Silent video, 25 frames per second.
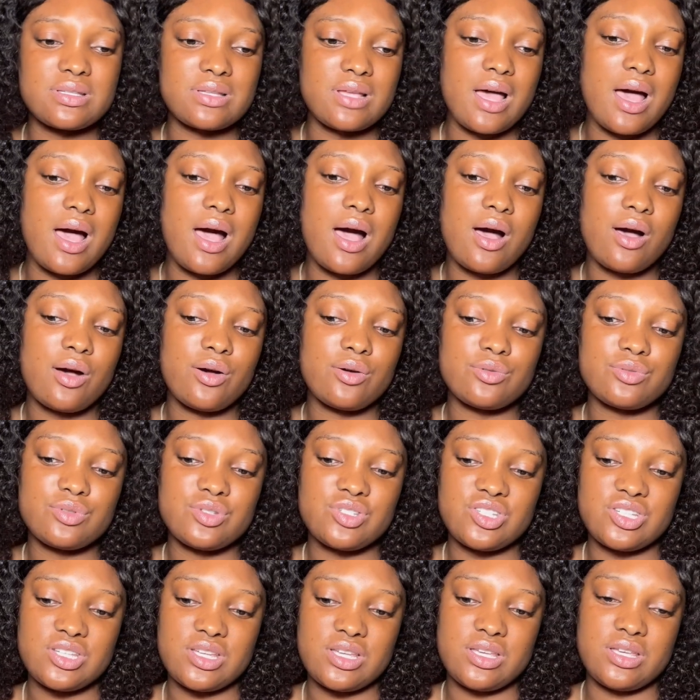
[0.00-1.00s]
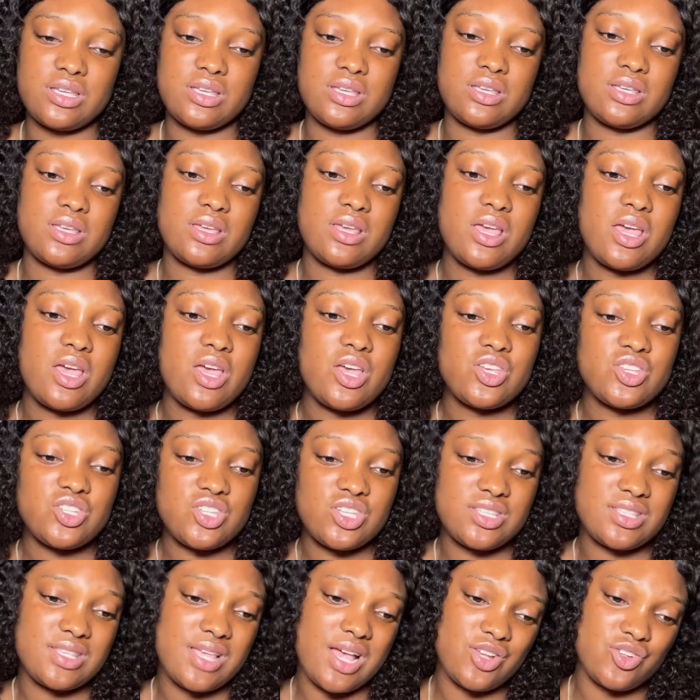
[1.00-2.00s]
how
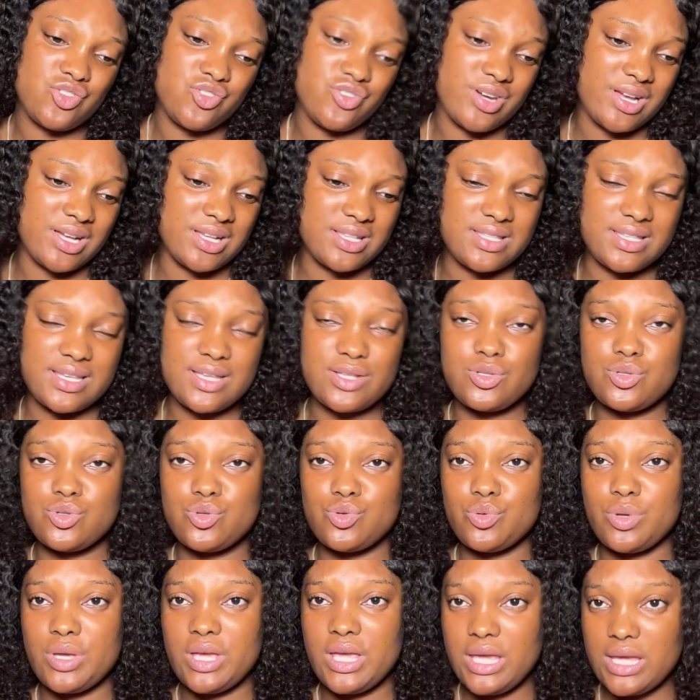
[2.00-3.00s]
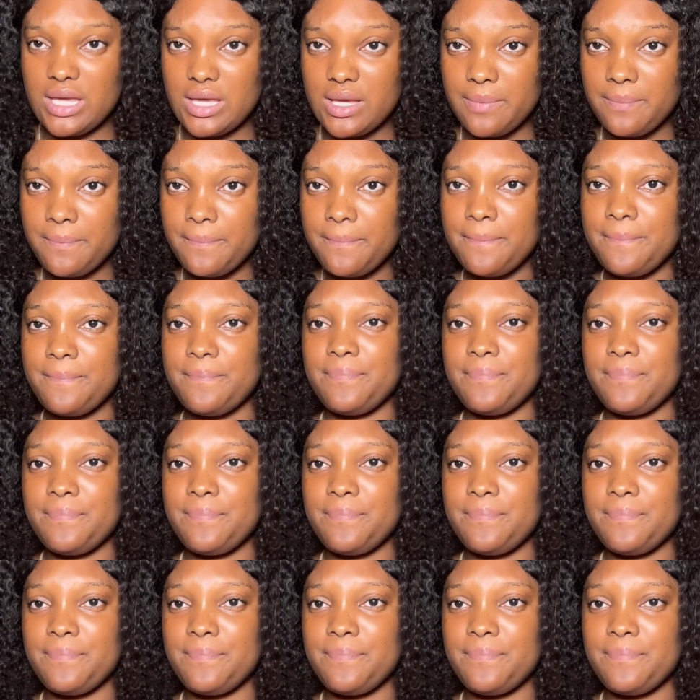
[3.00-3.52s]
she's attracted to him,